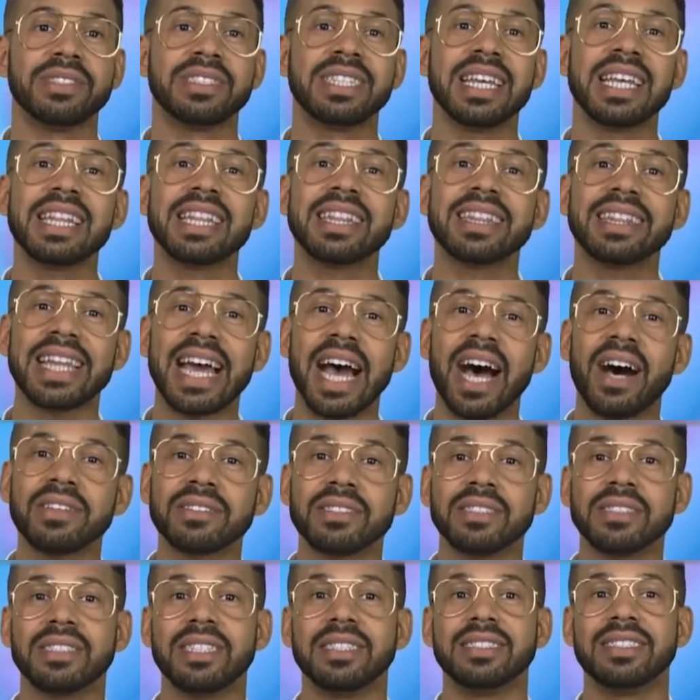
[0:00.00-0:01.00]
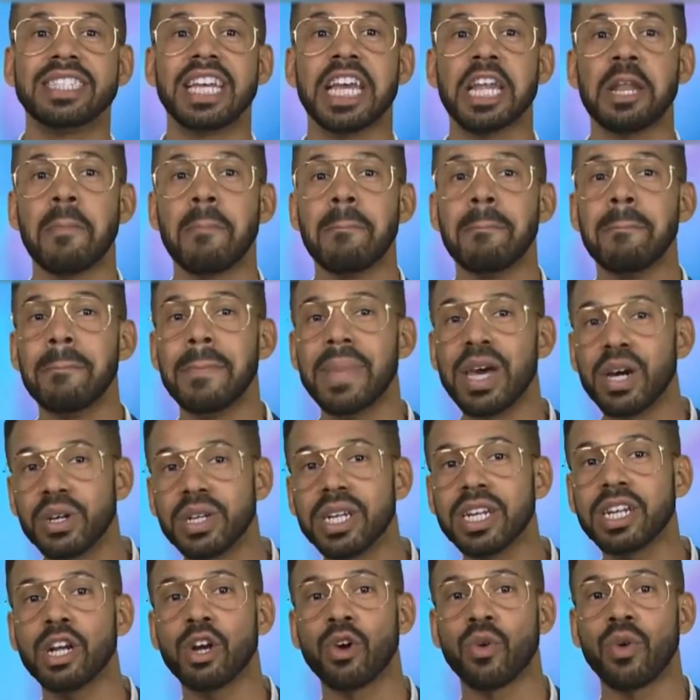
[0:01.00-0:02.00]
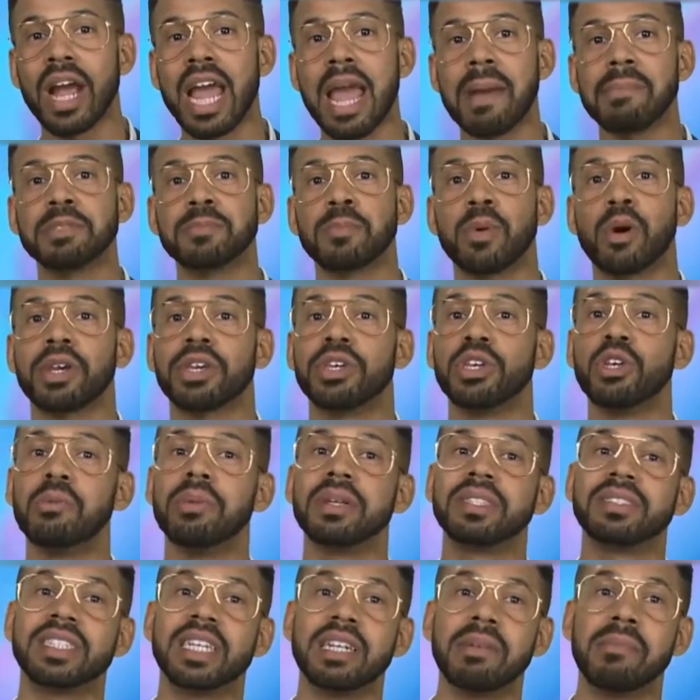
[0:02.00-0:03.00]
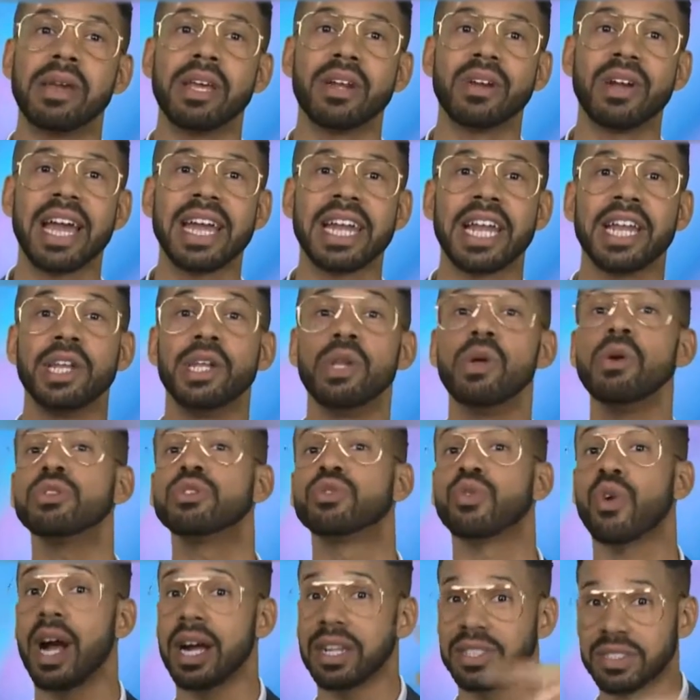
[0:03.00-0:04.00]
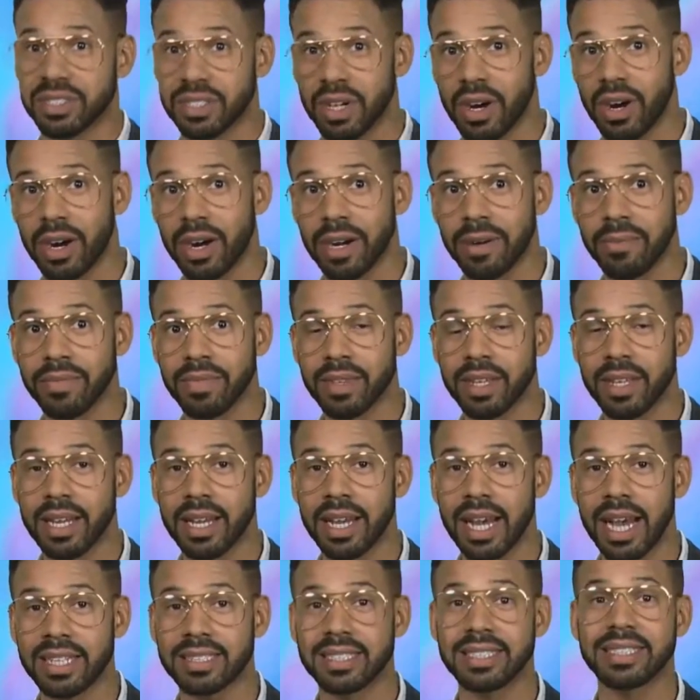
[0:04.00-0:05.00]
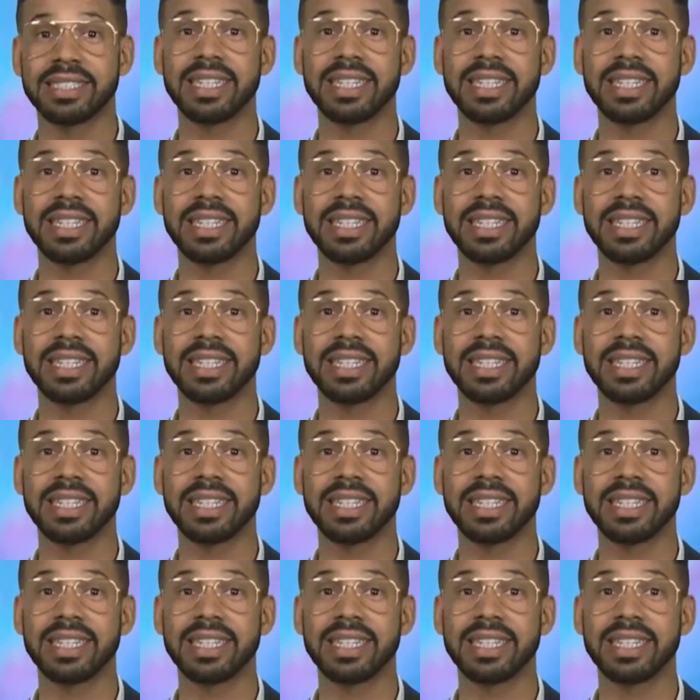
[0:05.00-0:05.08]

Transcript: of 10,000 to 10 million grams per cubic centimeter, and a neutron star has